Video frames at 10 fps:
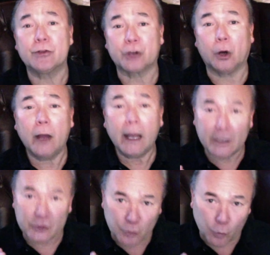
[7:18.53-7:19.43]
So
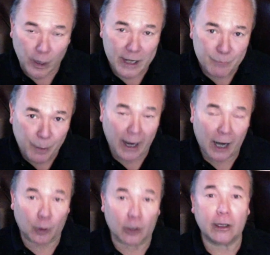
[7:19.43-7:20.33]
there's great
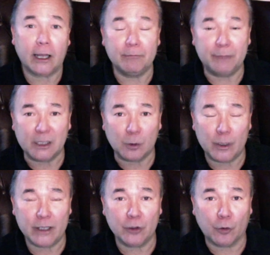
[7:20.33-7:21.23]
power in
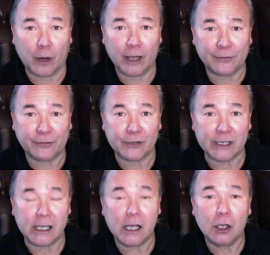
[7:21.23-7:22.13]
being wheat and grain
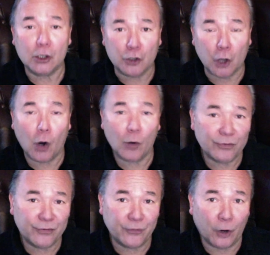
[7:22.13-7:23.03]
free.
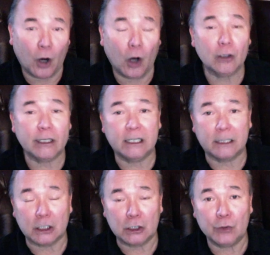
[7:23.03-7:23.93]
Don't fall
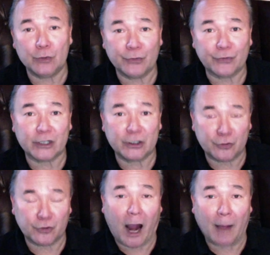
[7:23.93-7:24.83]
into the
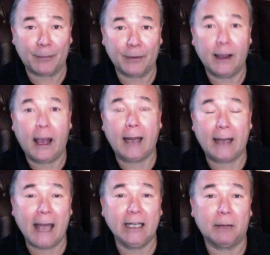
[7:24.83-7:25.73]
gluten-free trap
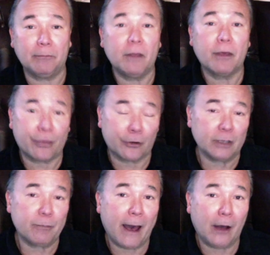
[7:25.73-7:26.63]
and end up
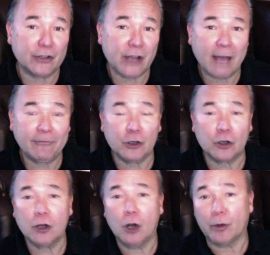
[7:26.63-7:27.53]
thirty pounds
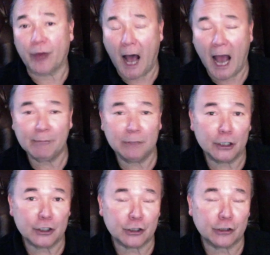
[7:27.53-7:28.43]
heavier with high
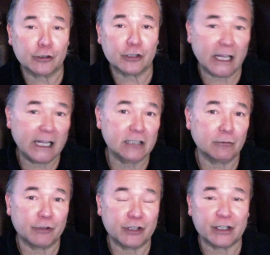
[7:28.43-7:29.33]
blood sugars,
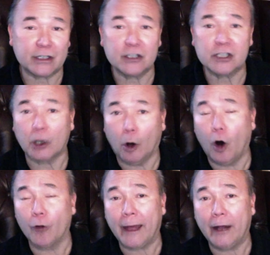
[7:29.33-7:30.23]
insulin resistance, and
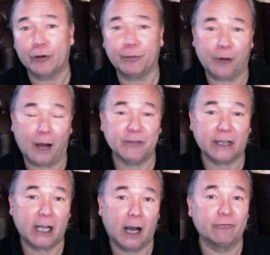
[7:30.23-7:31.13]
all the health
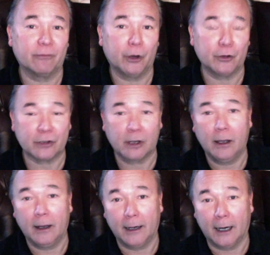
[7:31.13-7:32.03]
problems that come from those
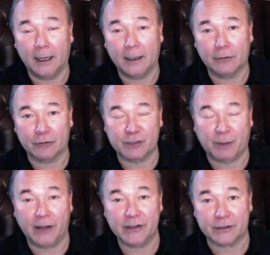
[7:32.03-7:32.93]
uh,
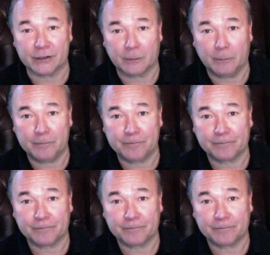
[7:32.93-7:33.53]
responses.